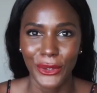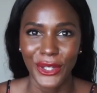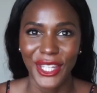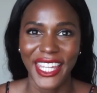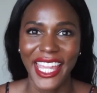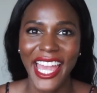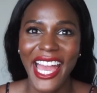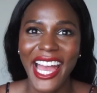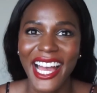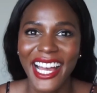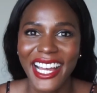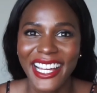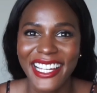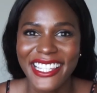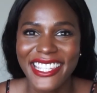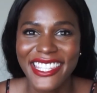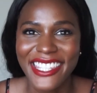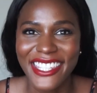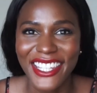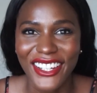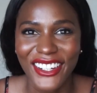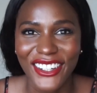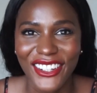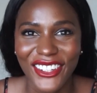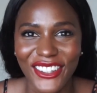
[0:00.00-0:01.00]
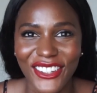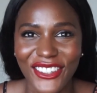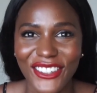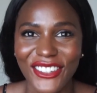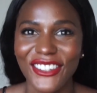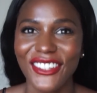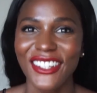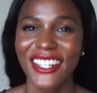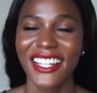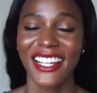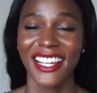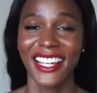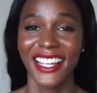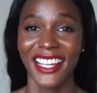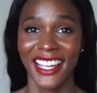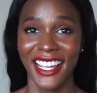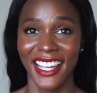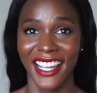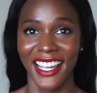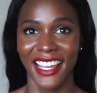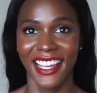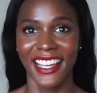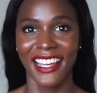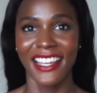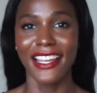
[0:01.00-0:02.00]
Yeah, so
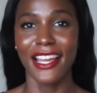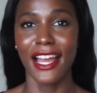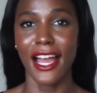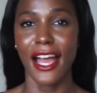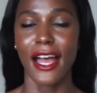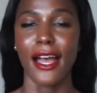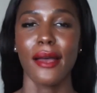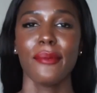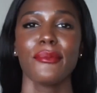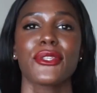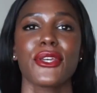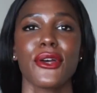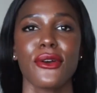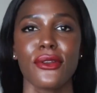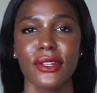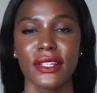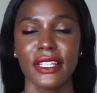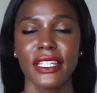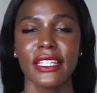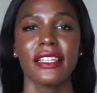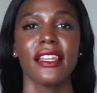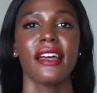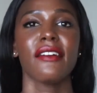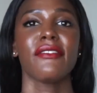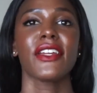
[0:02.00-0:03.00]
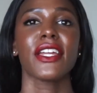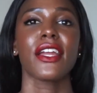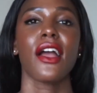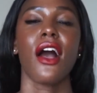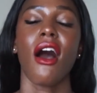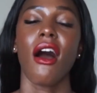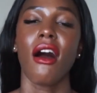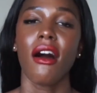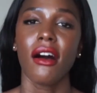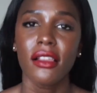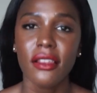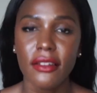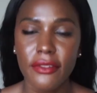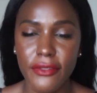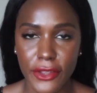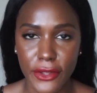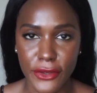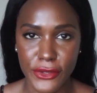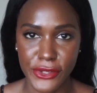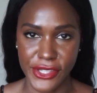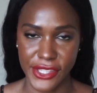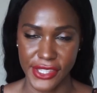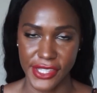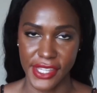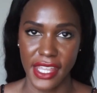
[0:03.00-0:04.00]
I'm totally loving all of
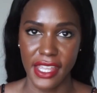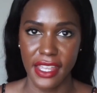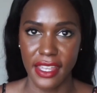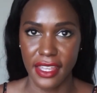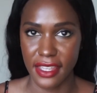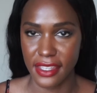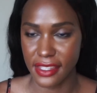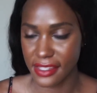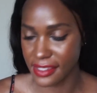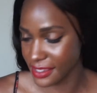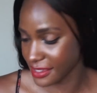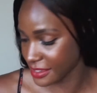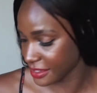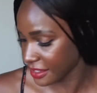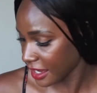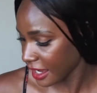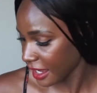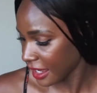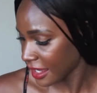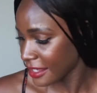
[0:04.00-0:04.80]
those things.